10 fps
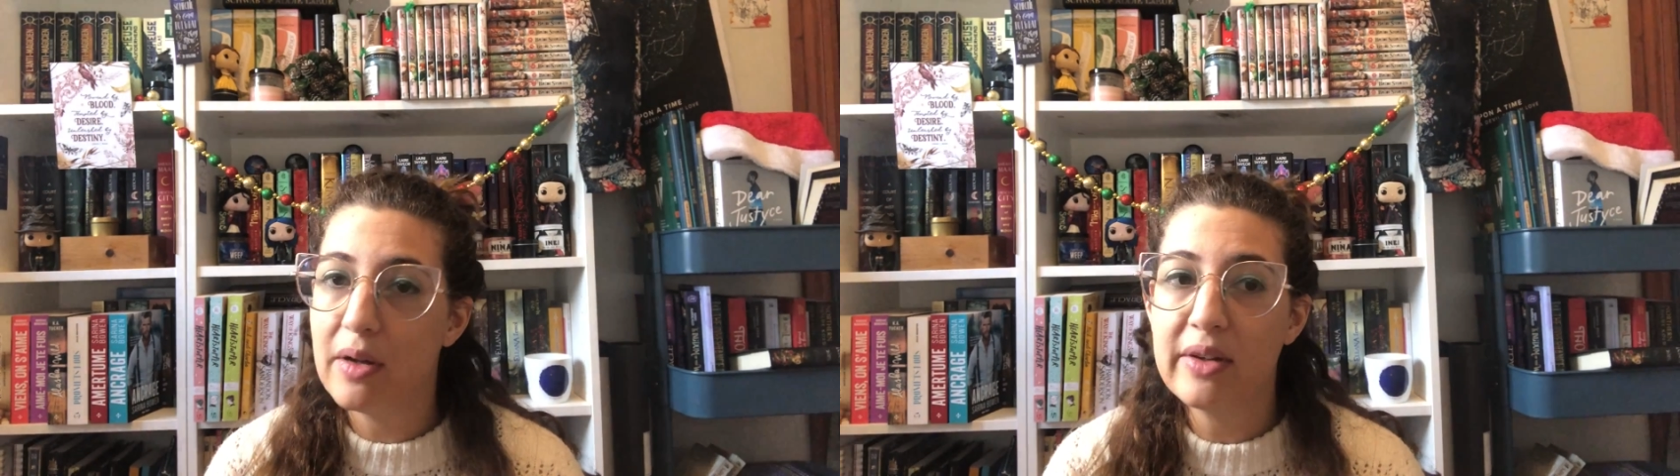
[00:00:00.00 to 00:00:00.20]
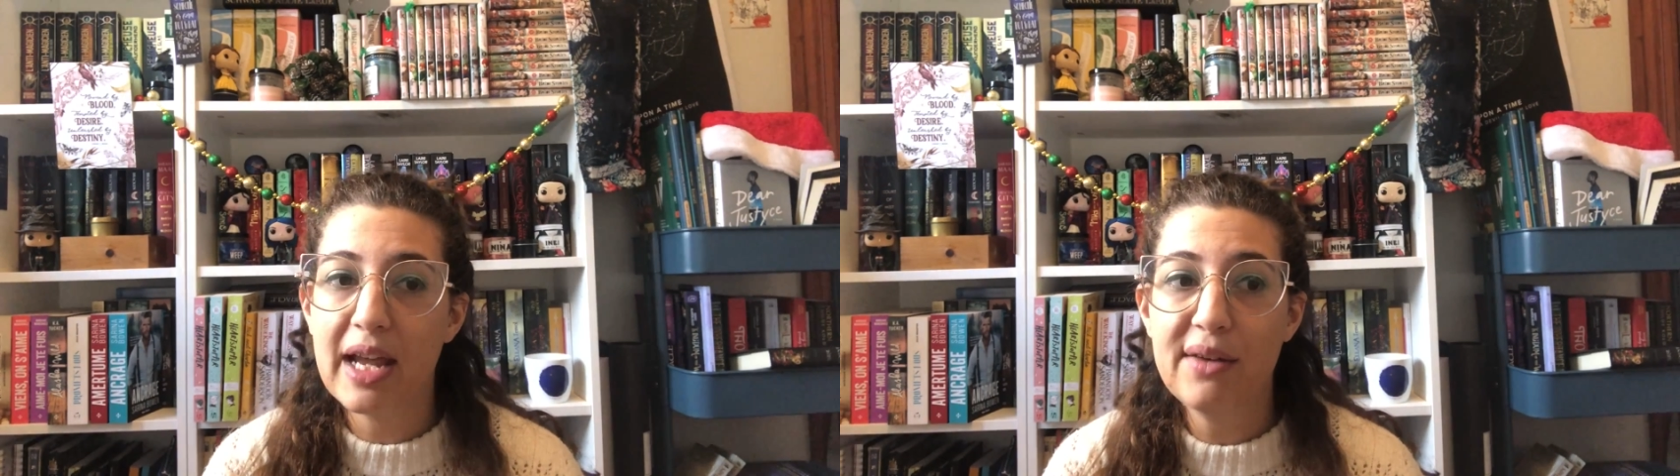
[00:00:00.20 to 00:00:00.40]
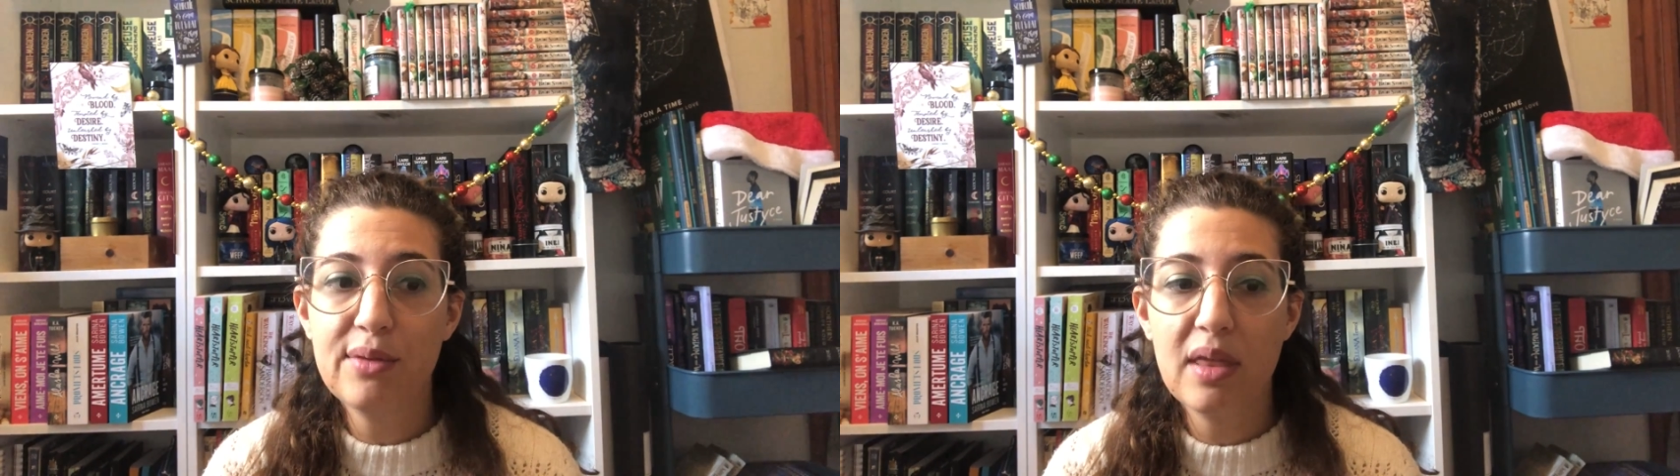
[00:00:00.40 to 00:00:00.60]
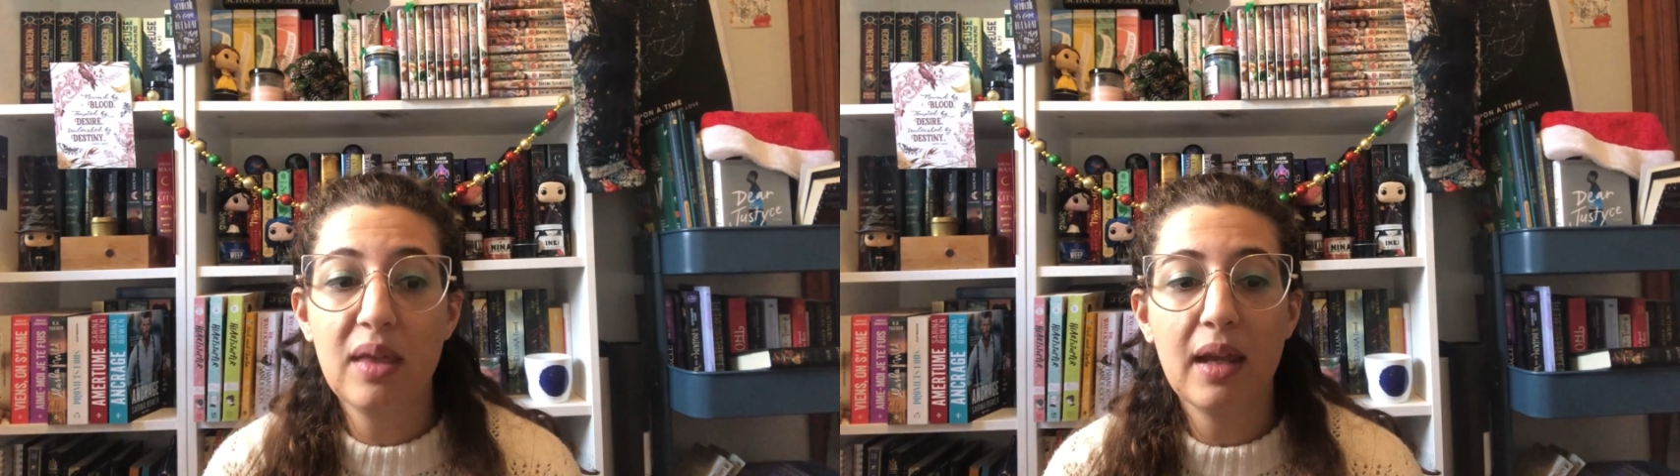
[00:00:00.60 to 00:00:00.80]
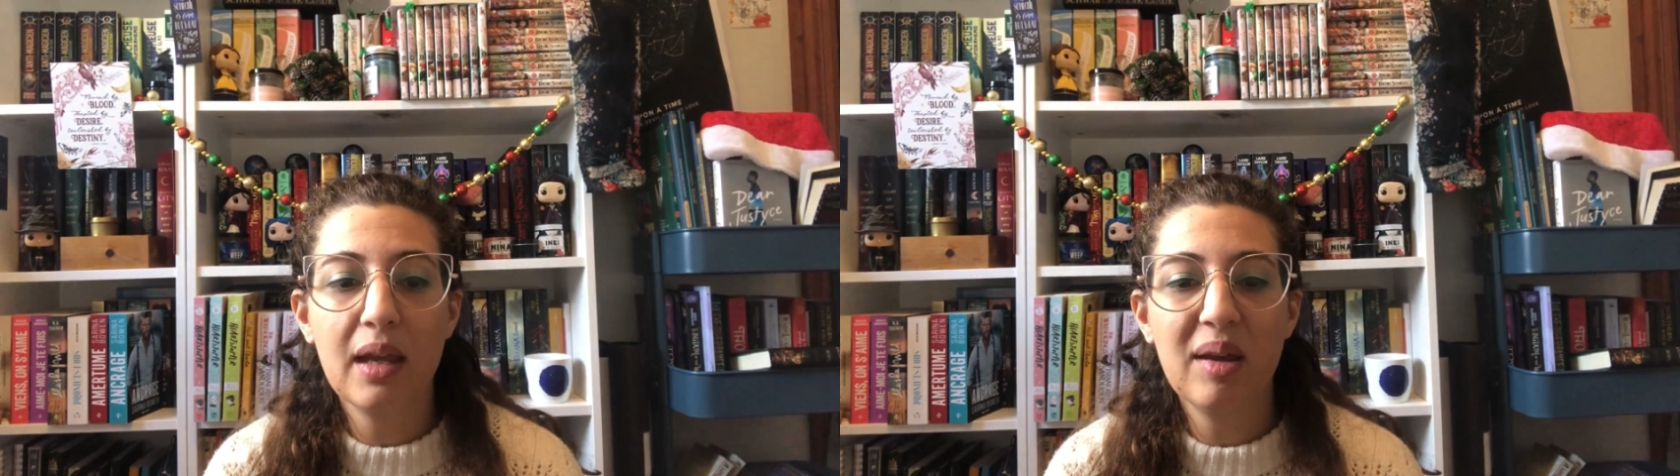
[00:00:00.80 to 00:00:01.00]
on
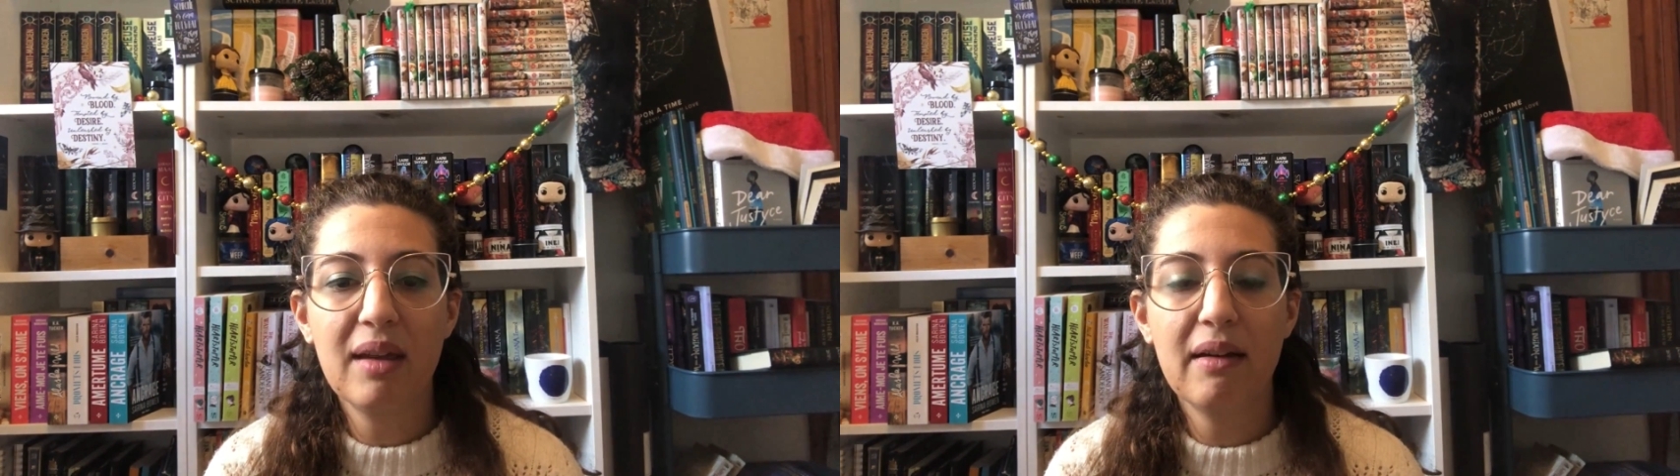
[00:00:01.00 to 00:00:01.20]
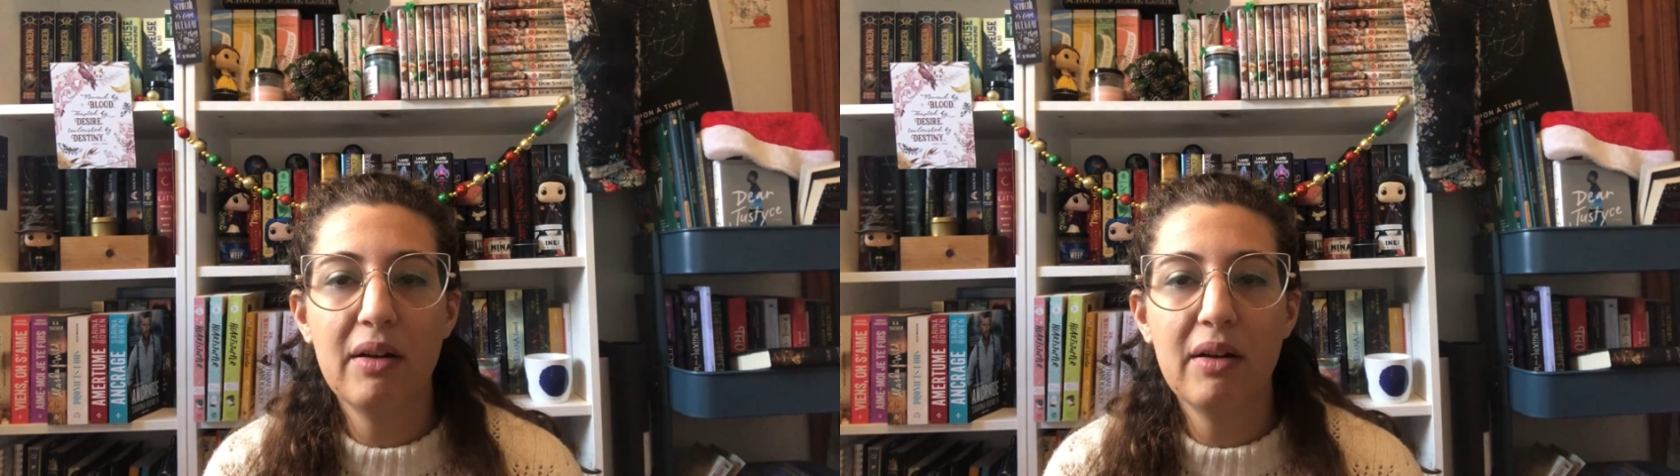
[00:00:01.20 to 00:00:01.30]
everything,